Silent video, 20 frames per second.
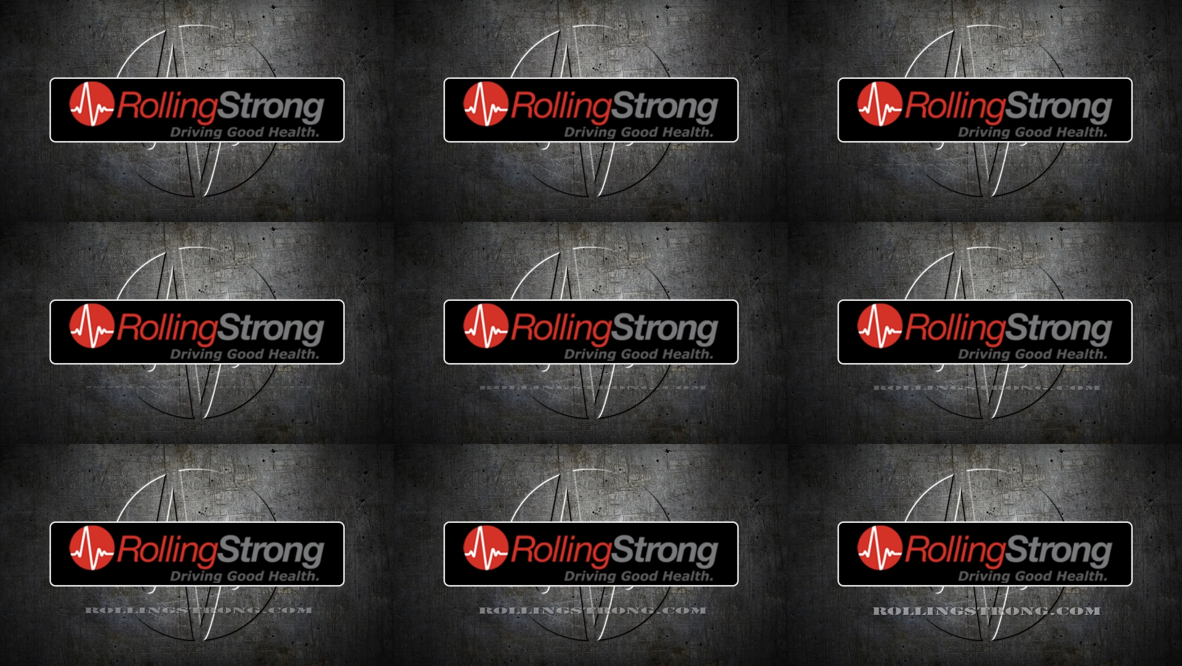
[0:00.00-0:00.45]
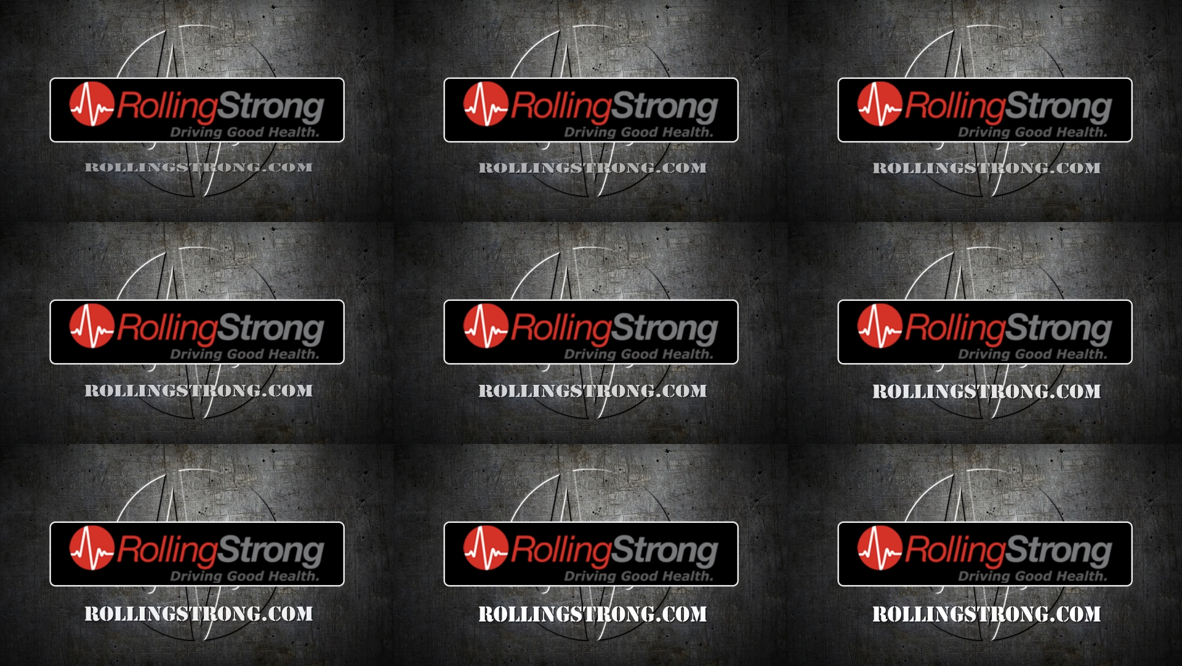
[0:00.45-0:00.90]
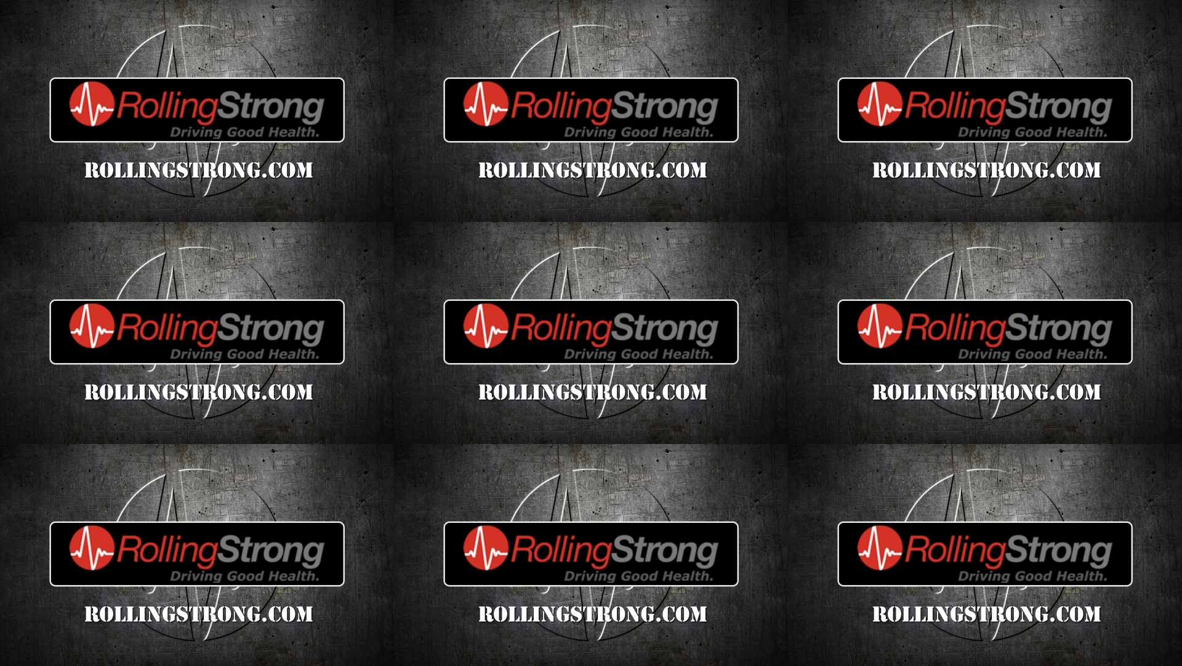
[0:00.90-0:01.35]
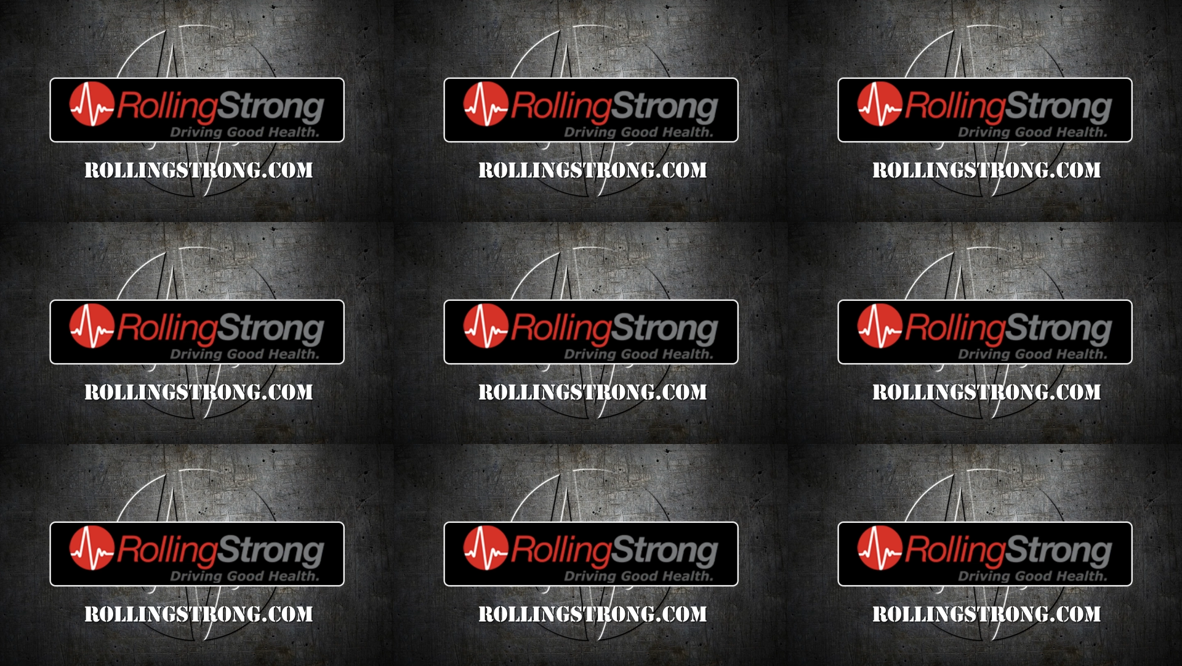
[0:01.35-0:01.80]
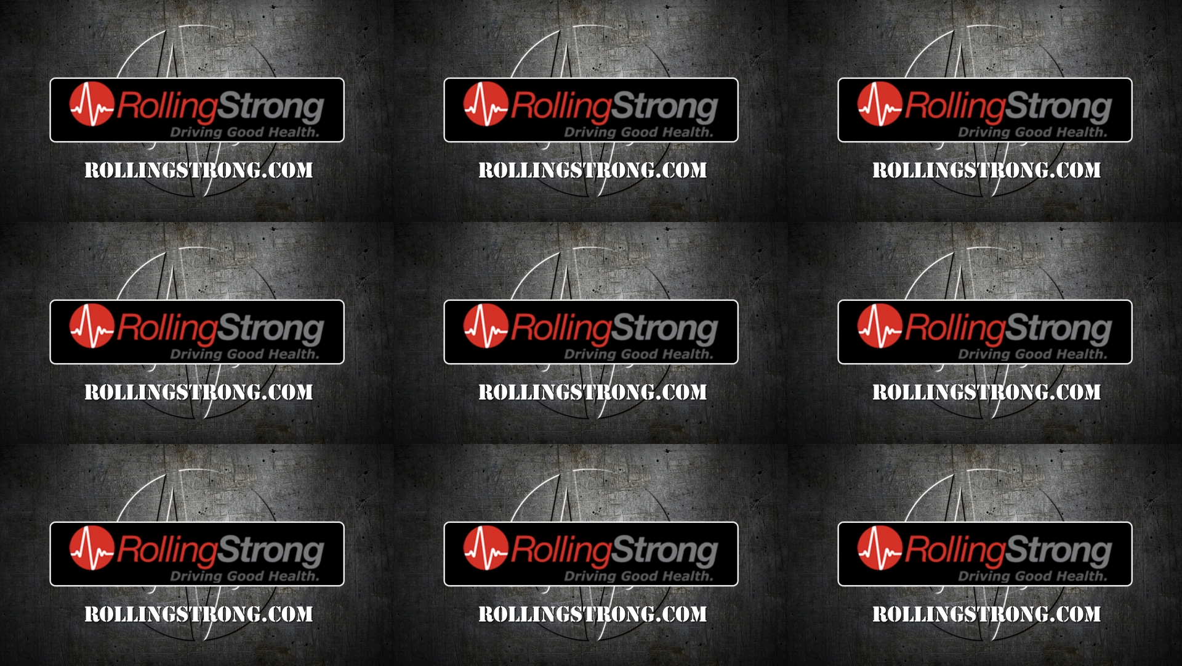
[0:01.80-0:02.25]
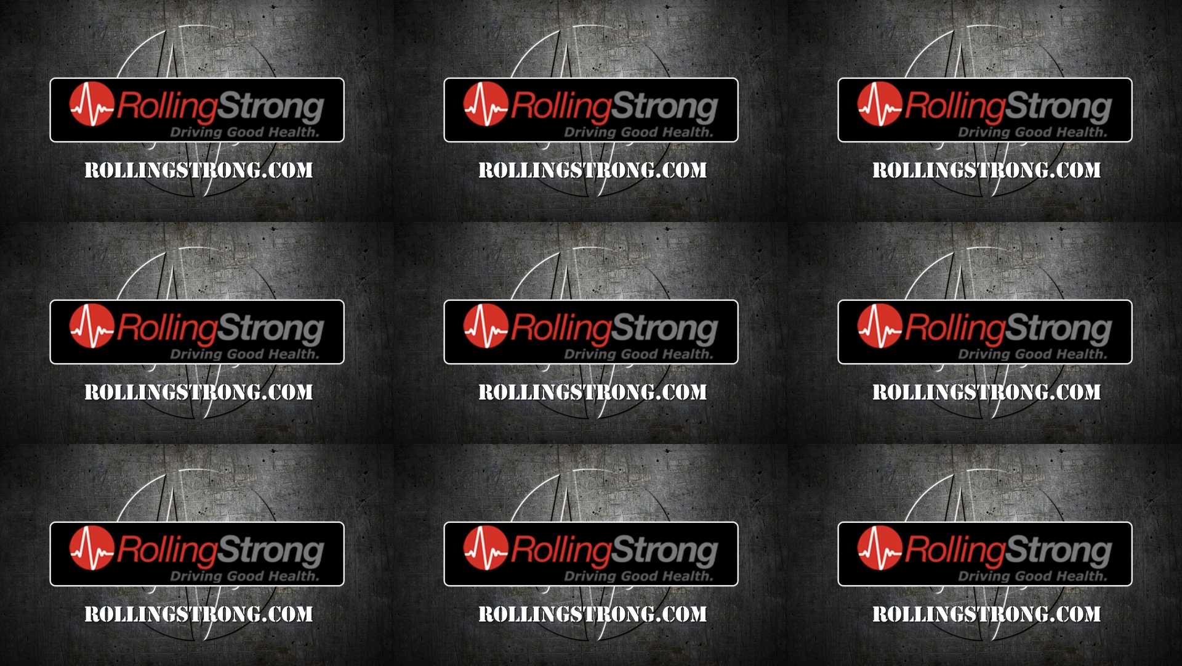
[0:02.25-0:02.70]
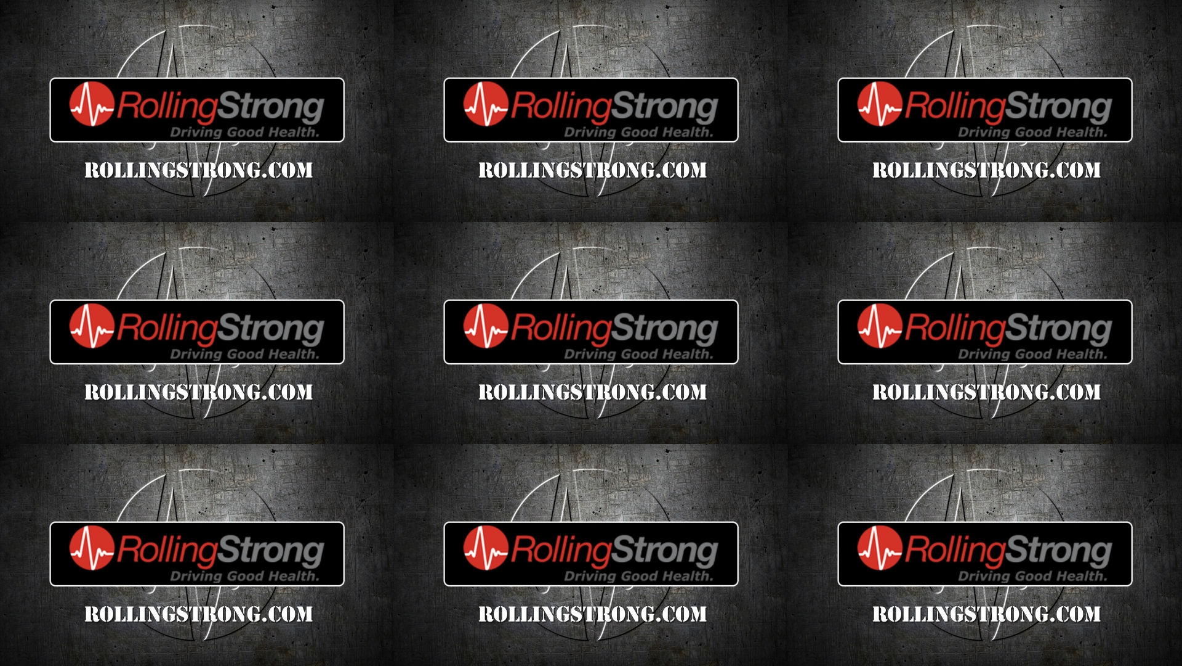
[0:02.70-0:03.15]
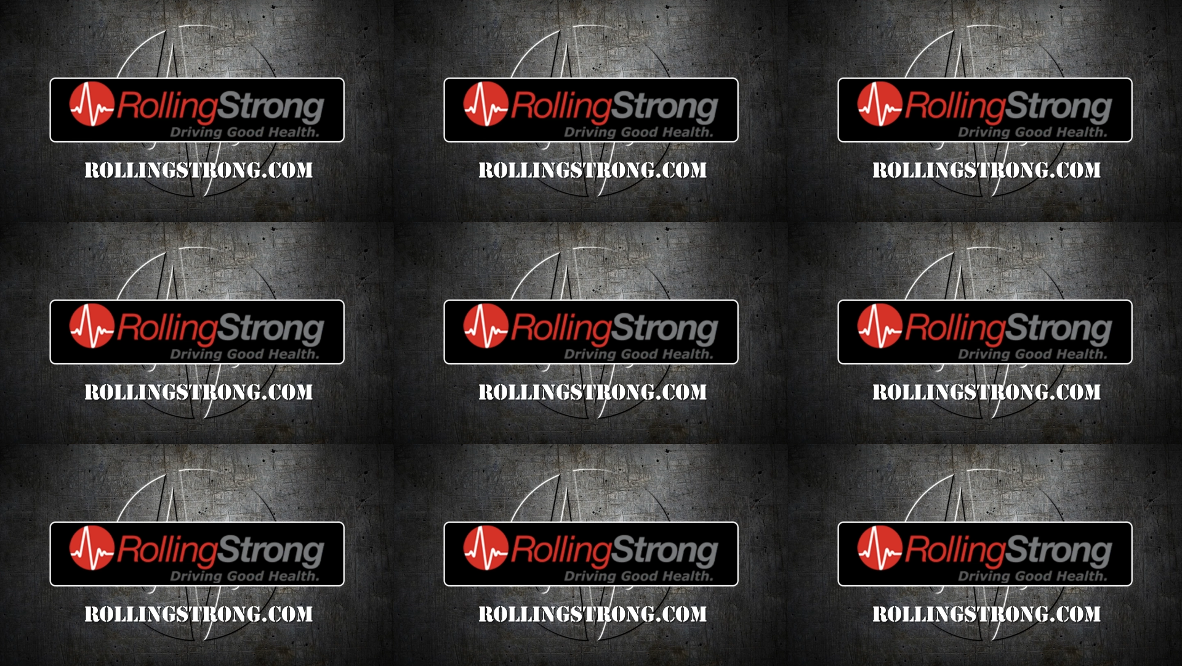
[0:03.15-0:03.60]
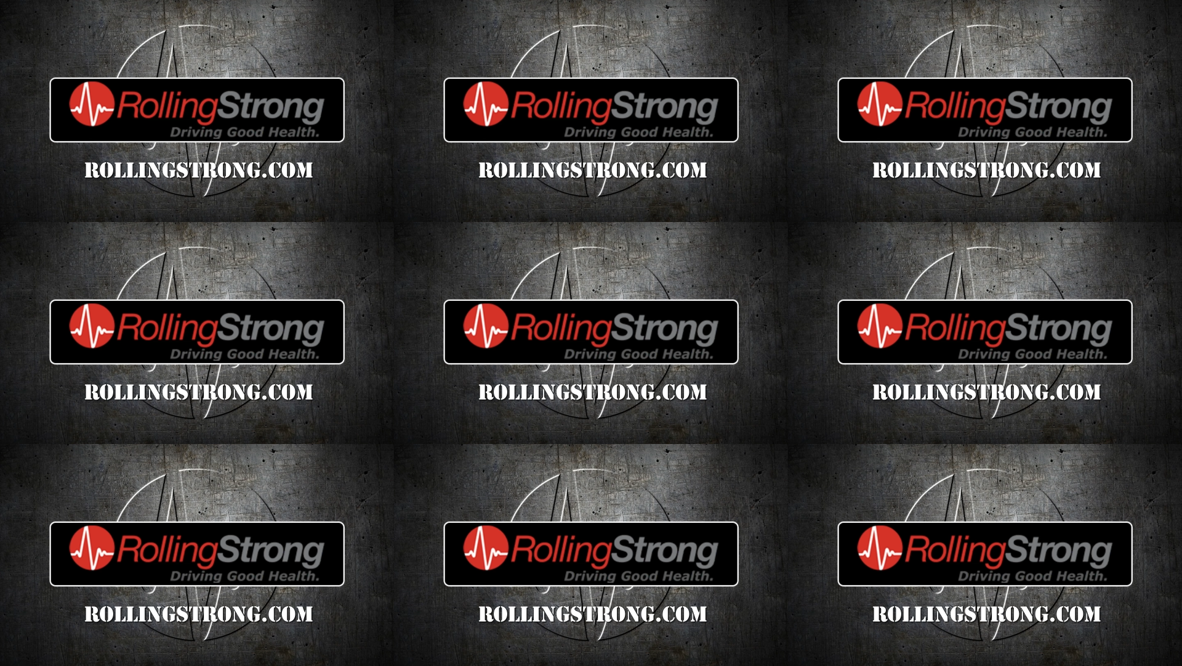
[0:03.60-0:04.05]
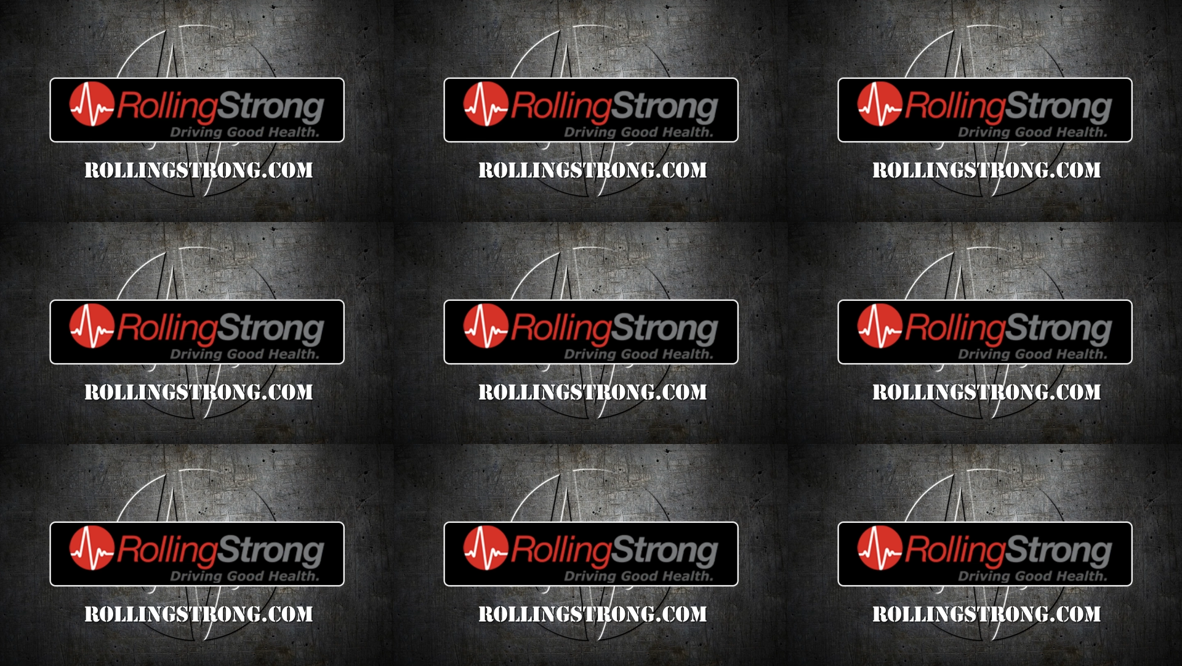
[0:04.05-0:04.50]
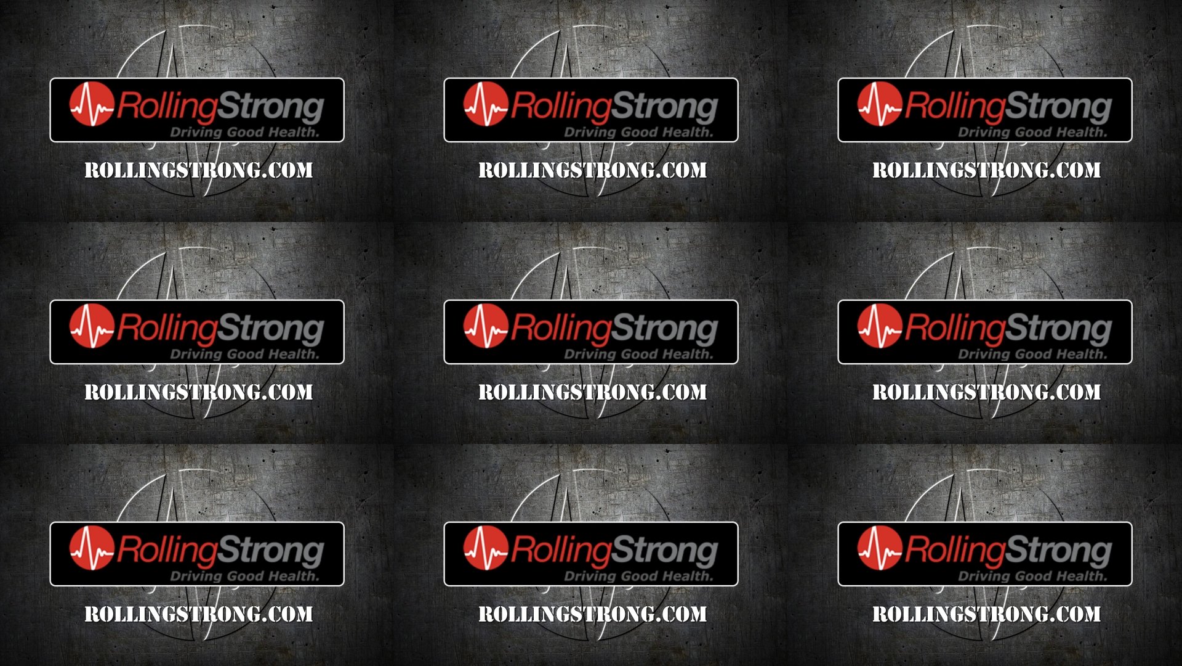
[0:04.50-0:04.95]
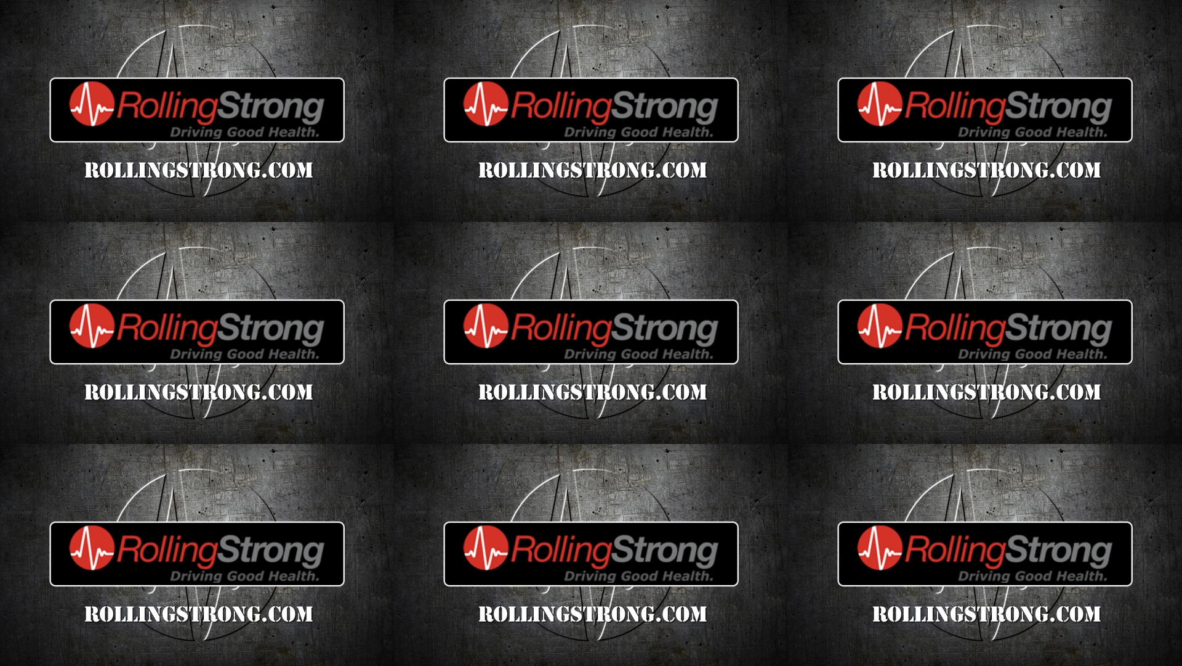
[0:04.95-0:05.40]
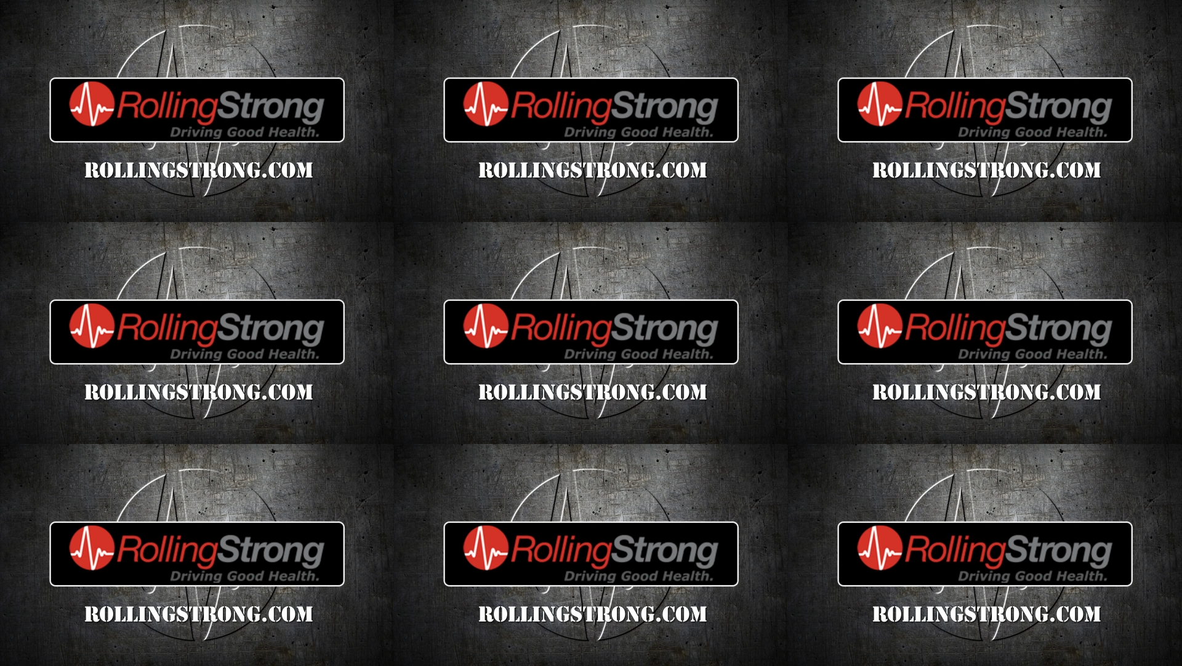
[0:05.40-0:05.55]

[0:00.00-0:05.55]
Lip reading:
Nobody's mouth can be seen.